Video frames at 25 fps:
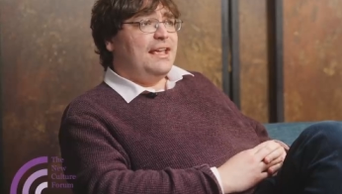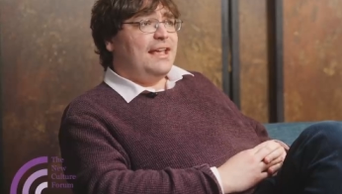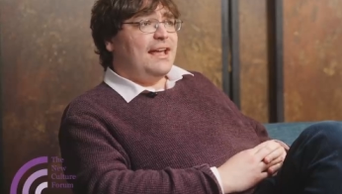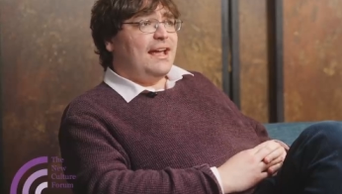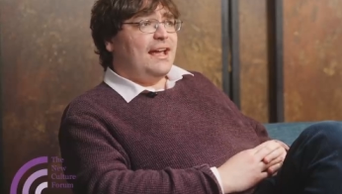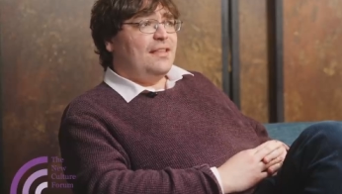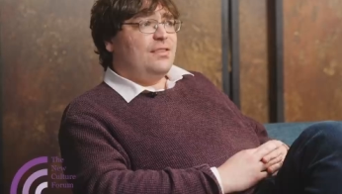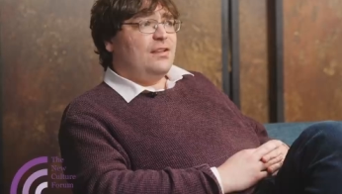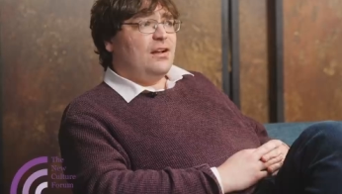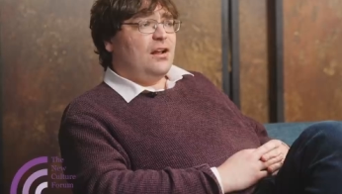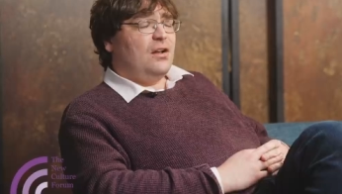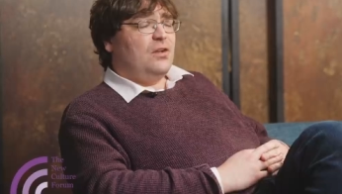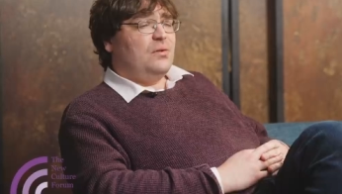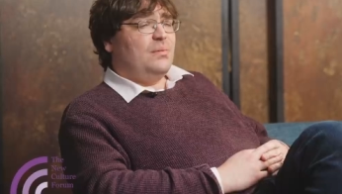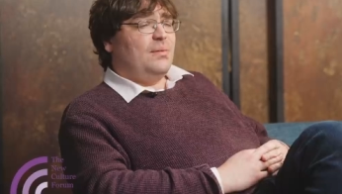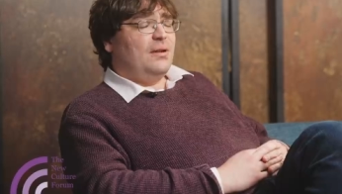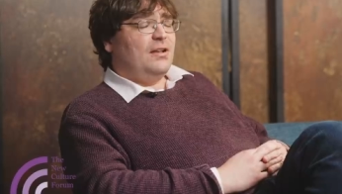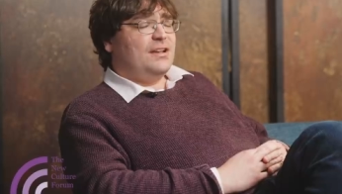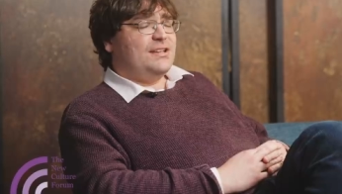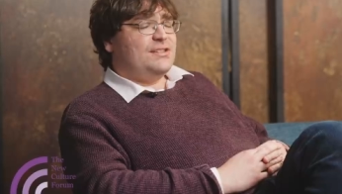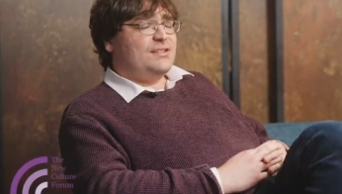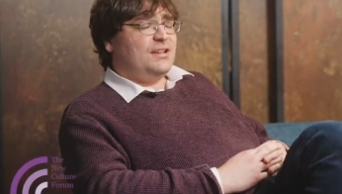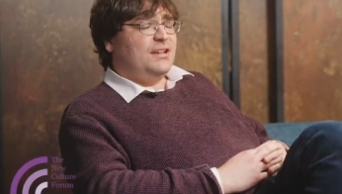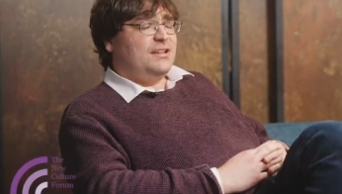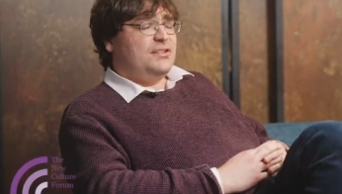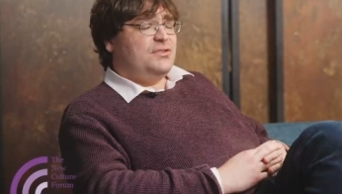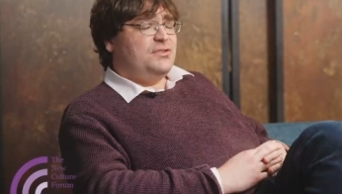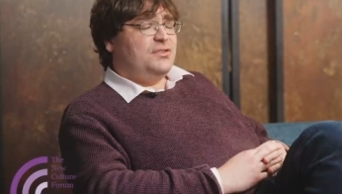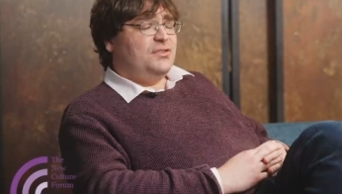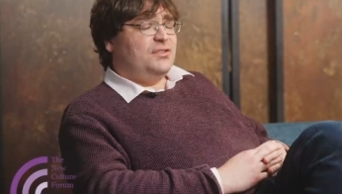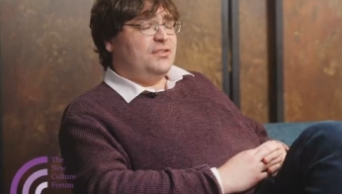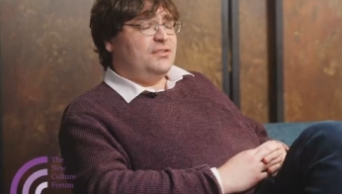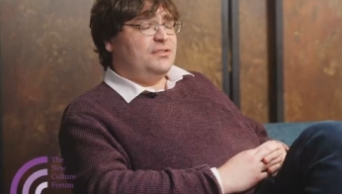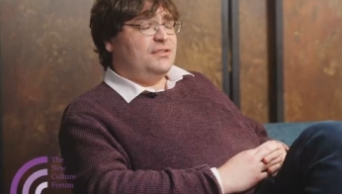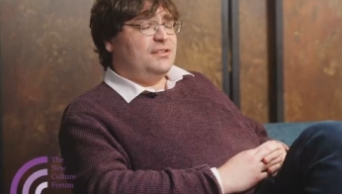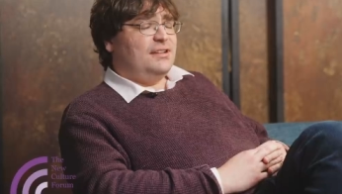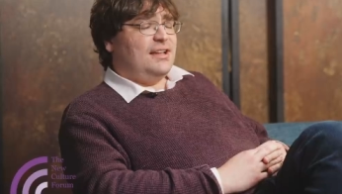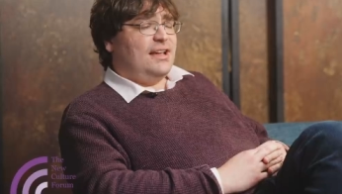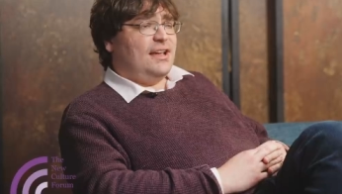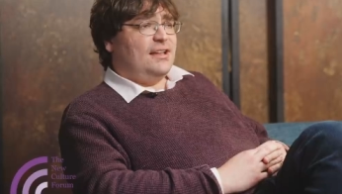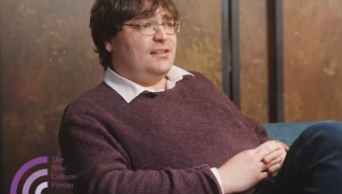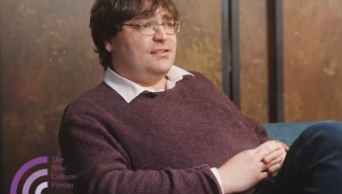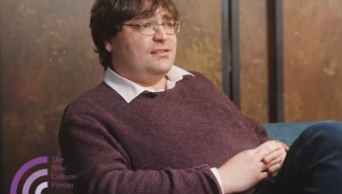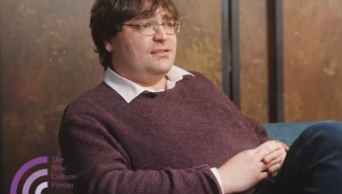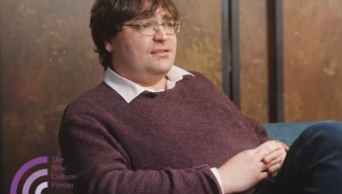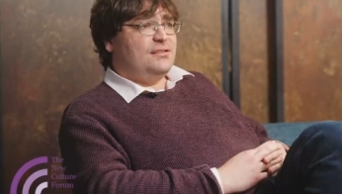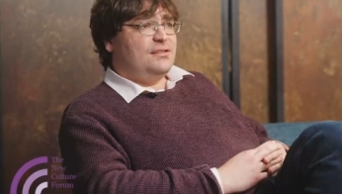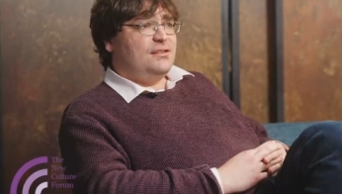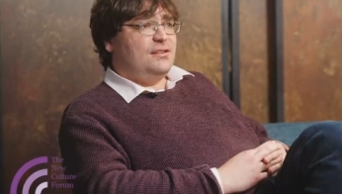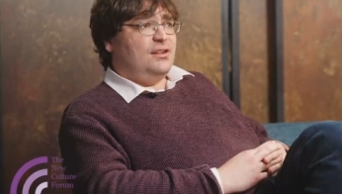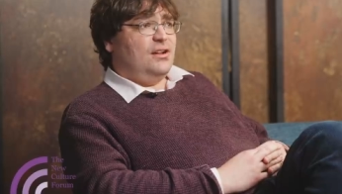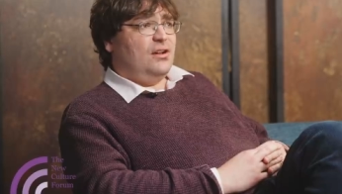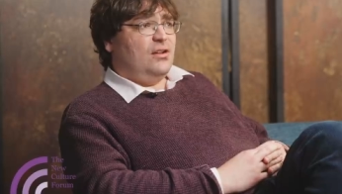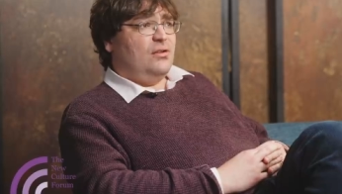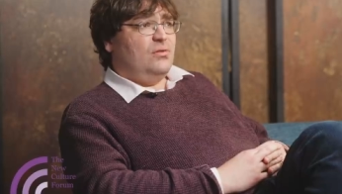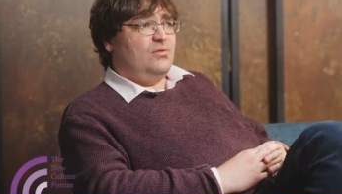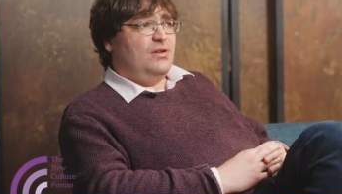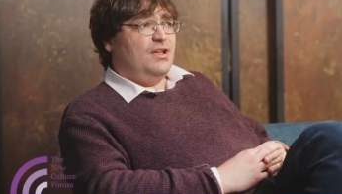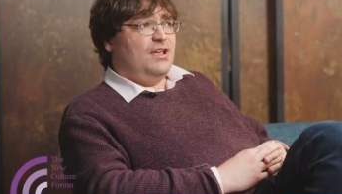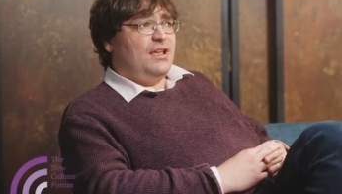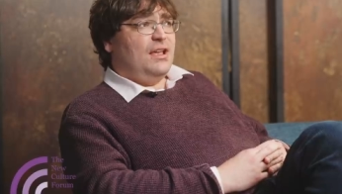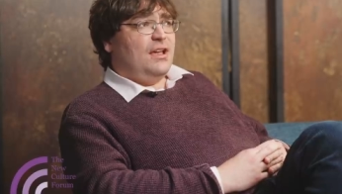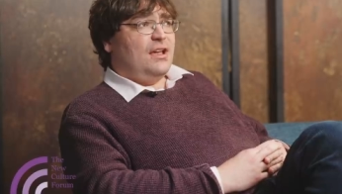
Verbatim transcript: and that globalisation and, you know,